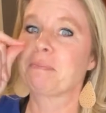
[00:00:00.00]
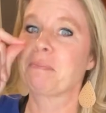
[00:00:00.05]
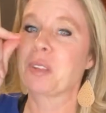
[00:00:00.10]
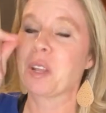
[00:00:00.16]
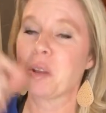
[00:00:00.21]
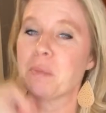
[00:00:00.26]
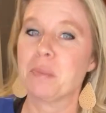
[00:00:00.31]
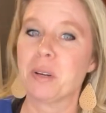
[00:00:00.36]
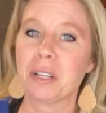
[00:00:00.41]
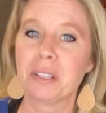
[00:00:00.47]

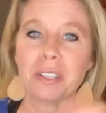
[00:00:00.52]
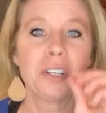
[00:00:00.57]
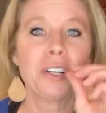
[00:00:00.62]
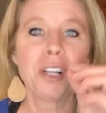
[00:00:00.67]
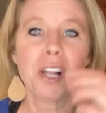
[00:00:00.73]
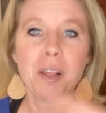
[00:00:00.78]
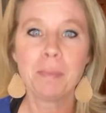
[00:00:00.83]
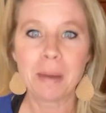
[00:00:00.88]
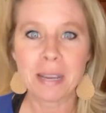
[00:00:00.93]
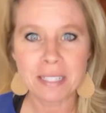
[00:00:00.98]
put a little on
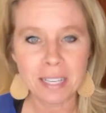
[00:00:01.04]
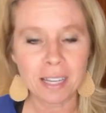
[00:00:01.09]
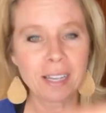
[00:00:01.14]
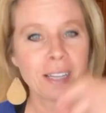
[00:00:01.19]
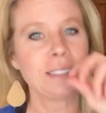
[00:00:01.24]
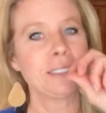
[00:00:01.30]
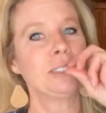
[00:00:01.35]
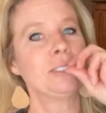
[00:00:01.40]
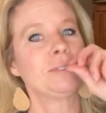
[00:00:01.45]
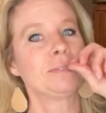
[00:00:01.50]
my
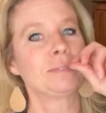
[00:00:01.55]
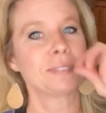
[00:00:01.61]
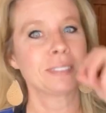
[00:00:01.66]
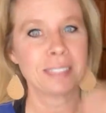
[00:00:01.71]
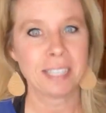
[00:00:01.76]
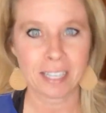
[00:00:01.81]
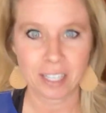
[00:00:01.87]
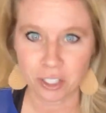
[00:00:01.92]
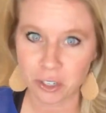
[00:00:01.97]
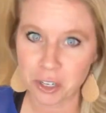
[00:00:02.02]
tongue, take a
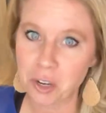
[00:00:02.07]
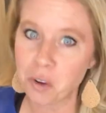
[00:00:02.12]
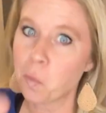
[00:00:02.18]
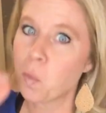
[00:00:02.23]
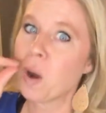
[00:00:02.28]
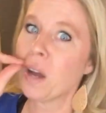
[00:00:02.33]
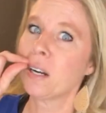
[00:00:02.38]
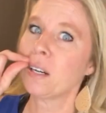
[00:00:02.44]
drink of water,